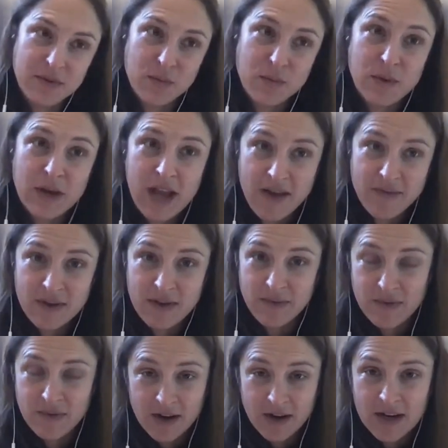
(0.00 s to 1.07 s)
we have a
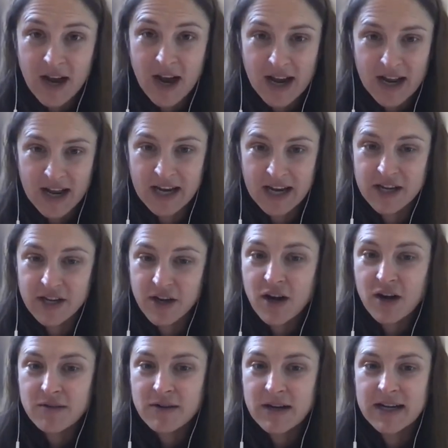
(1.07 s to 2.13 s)
very high
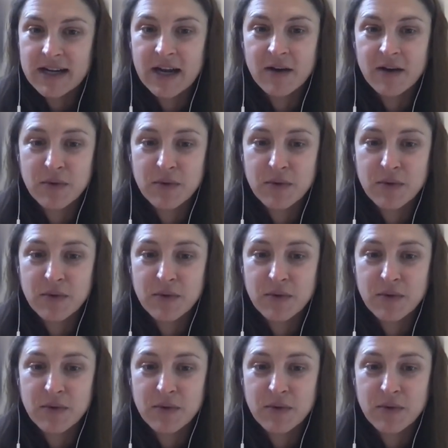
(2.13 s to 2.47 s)
ADR right now,